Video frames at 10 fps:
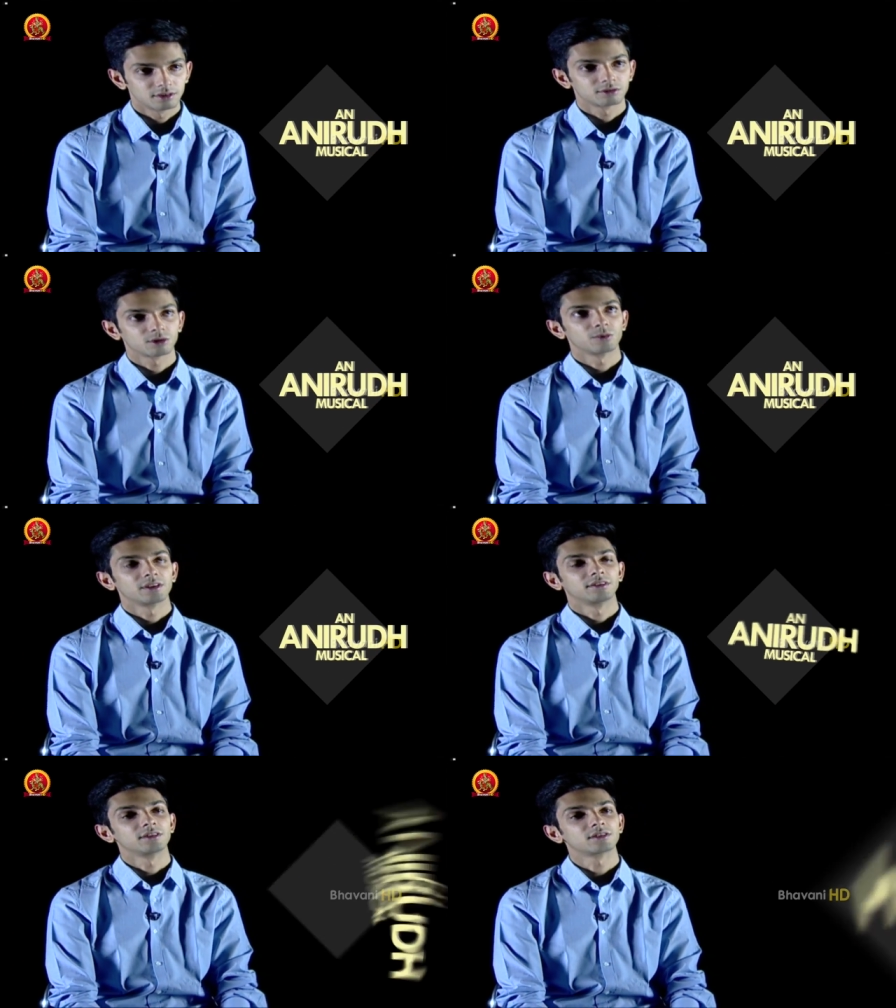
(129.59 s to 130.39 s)
So
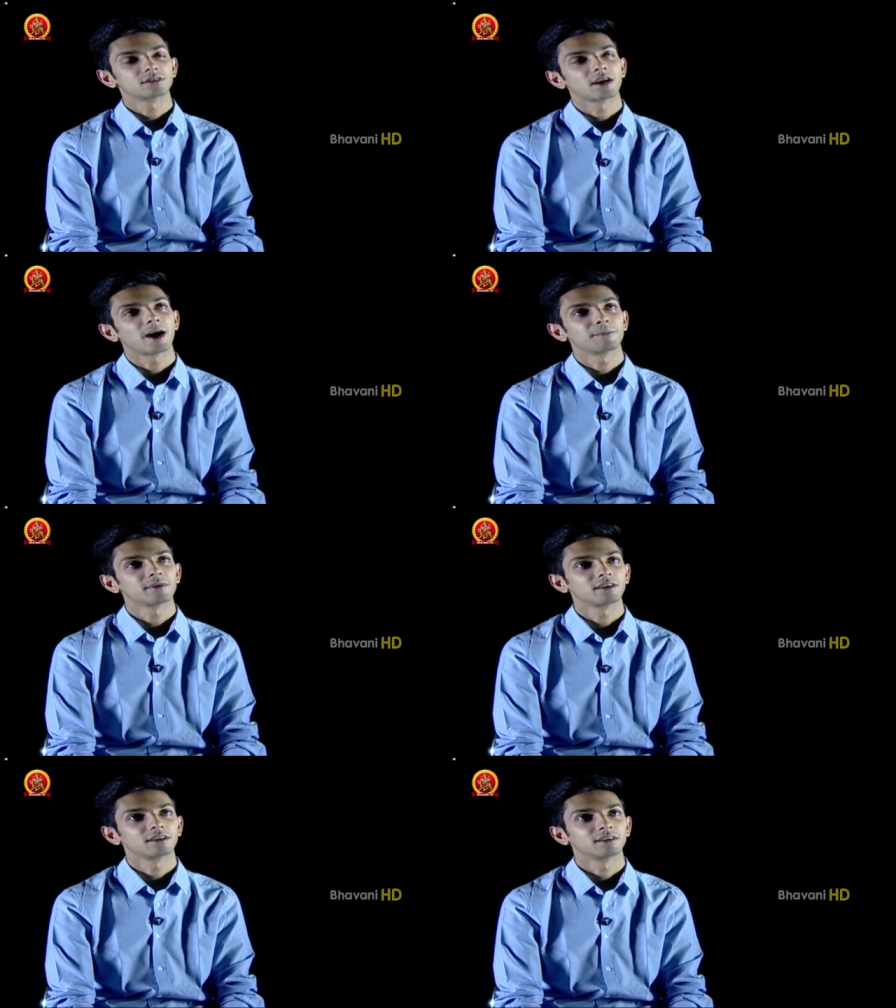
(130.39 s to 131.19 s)
when this
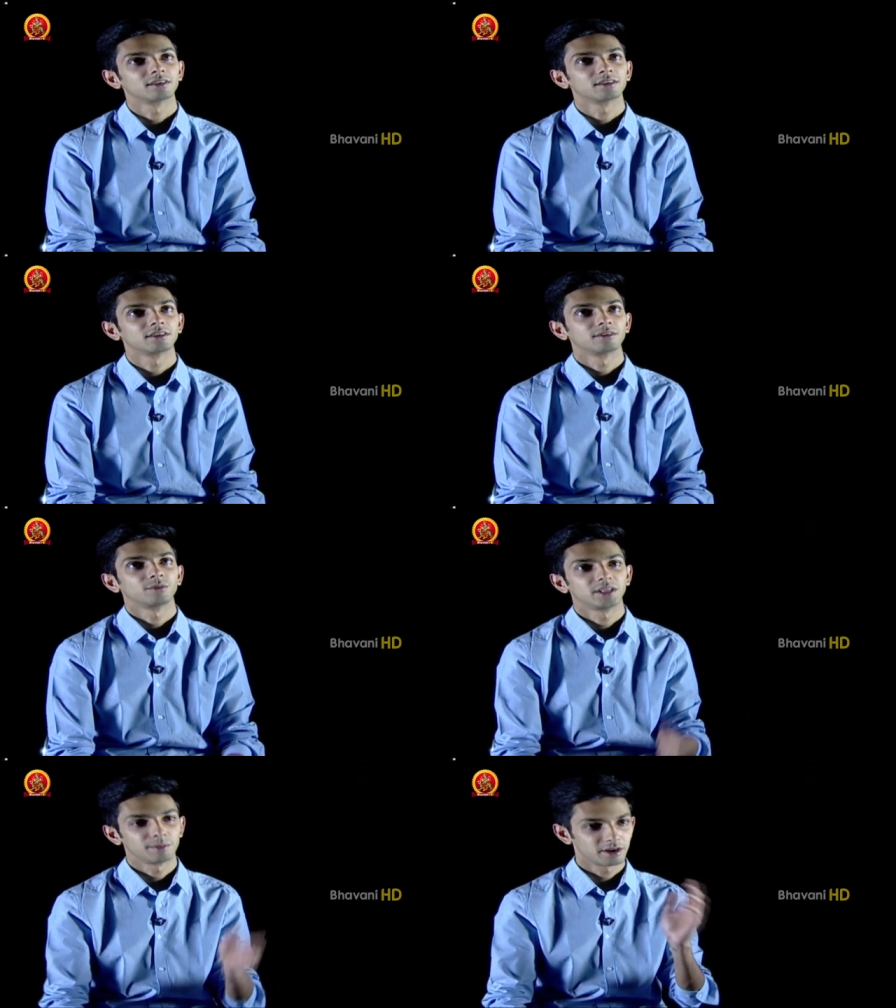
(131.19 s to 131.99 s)
happened,
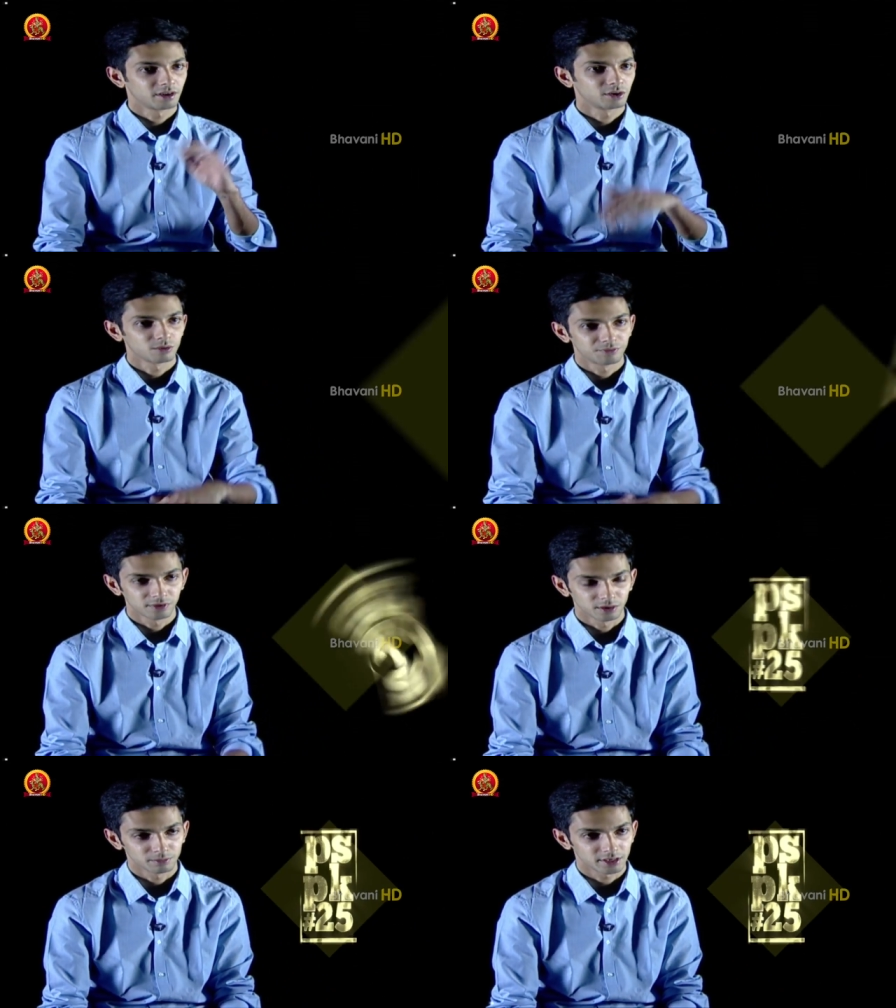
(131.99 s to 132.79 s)
when they made it into a
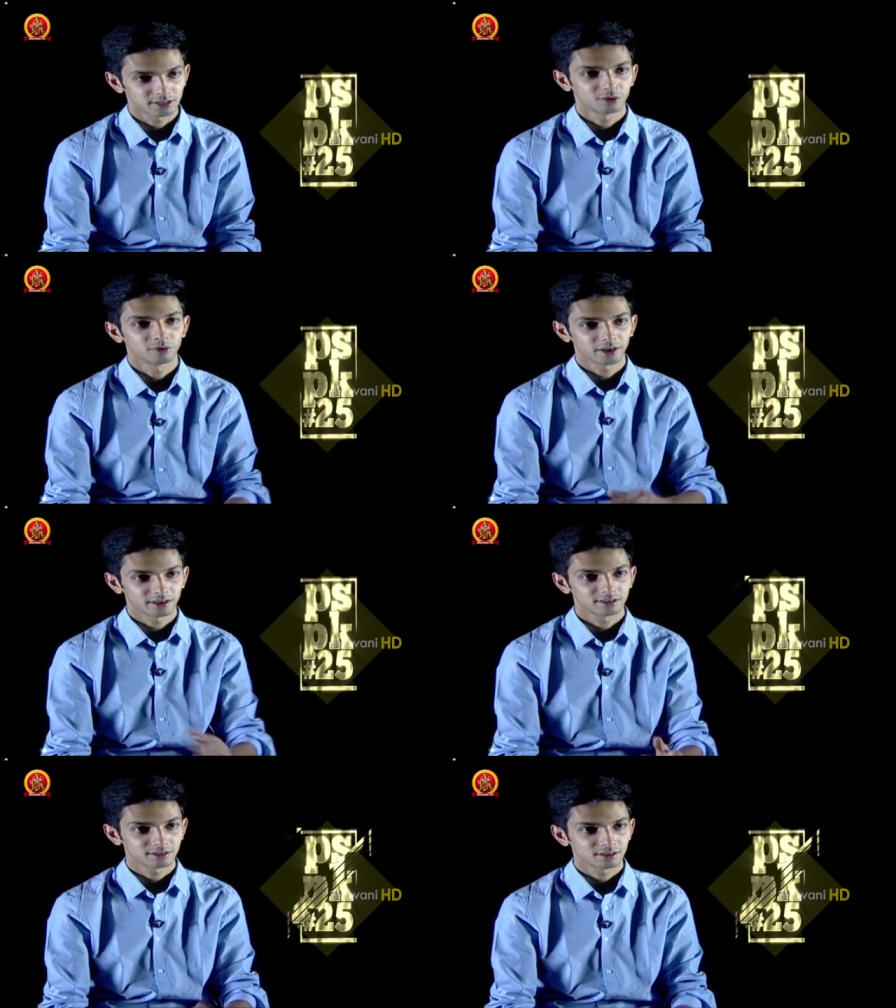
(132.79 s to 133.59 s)
film, they said, okay,
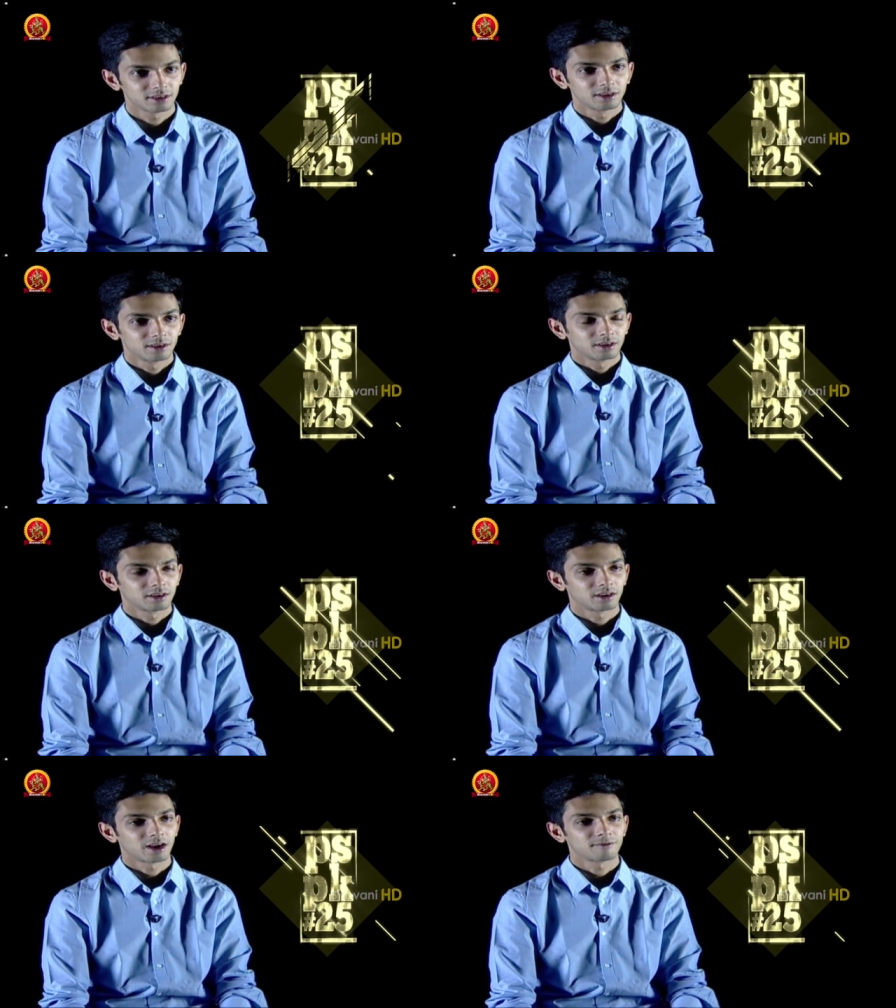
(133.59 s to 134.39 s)
let's
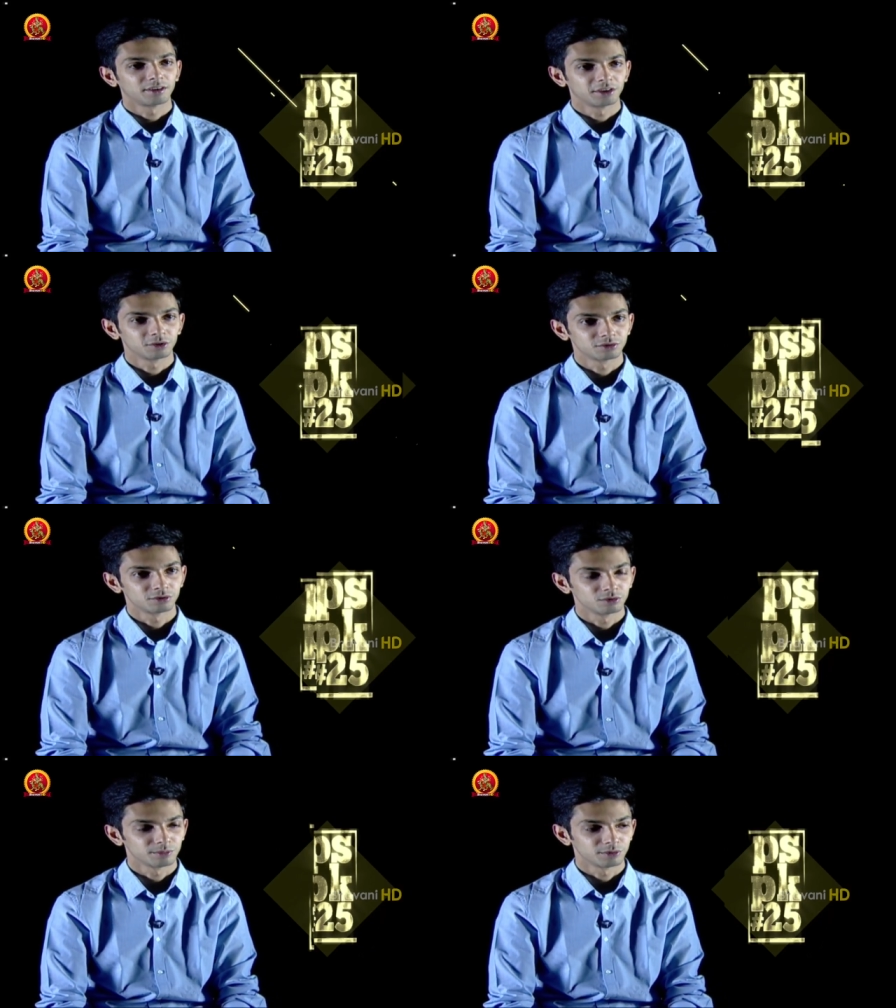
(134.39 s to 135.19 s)
have Anirudh to
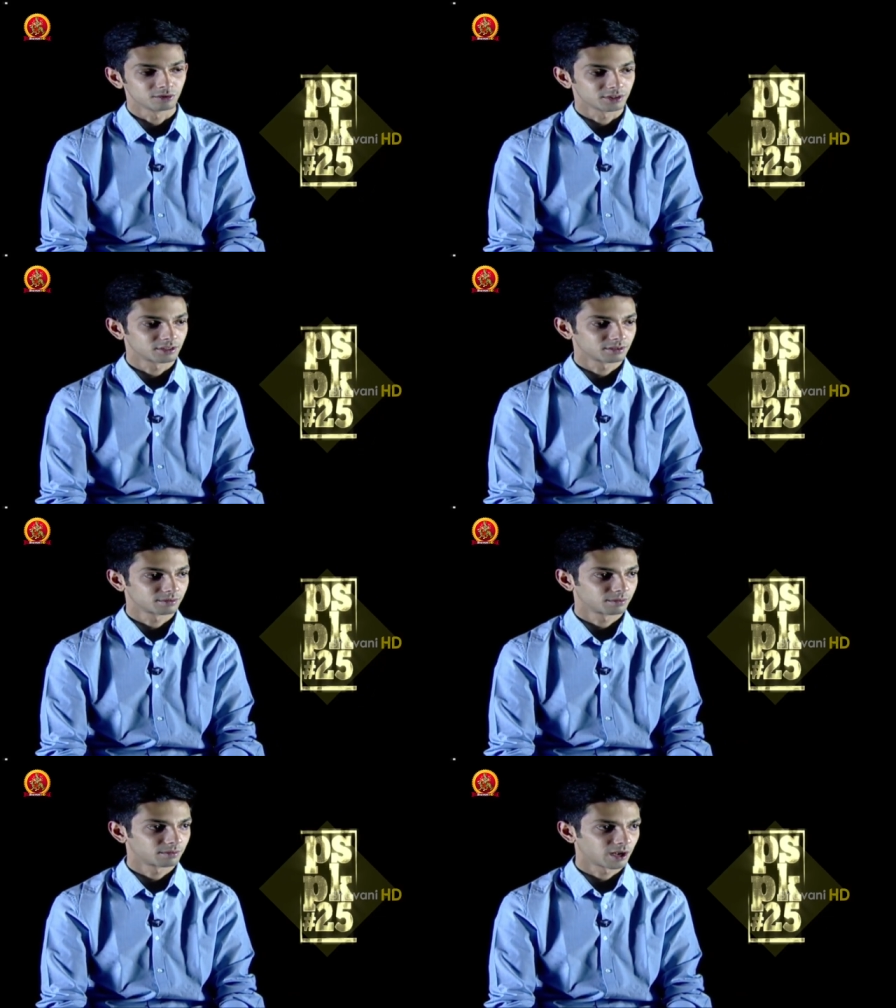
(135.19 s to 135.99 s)
do the music.
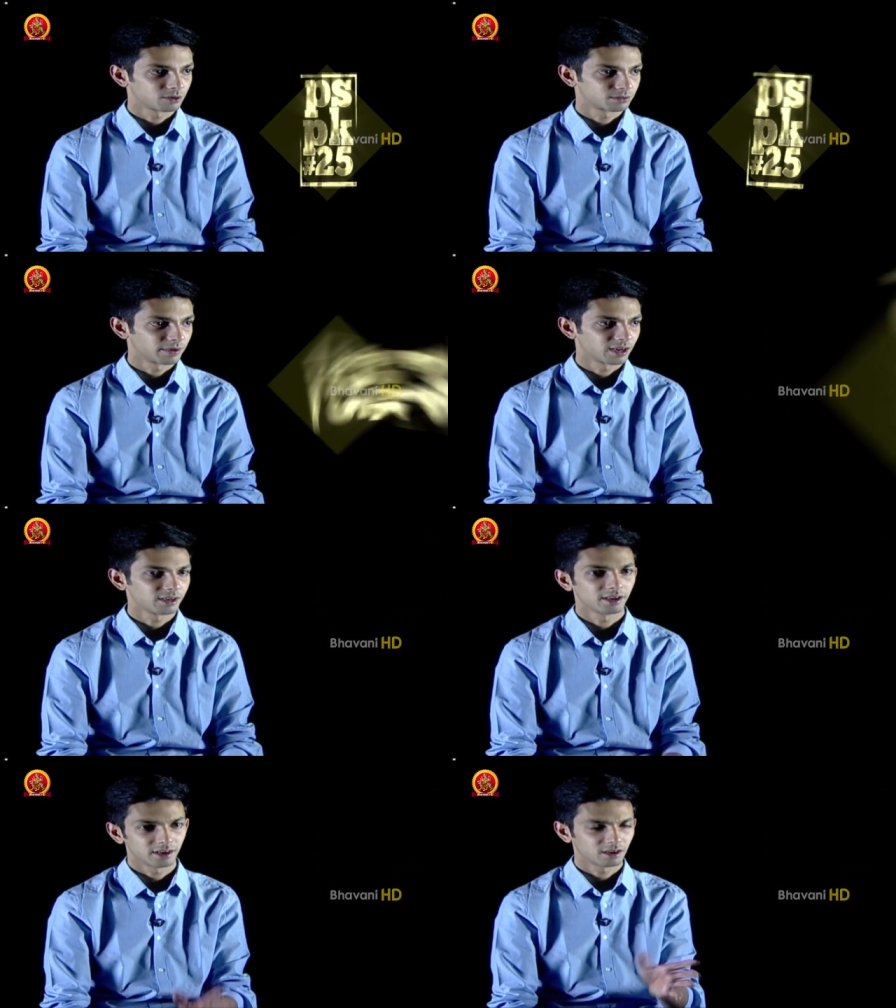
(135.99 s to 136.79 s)
But I was barely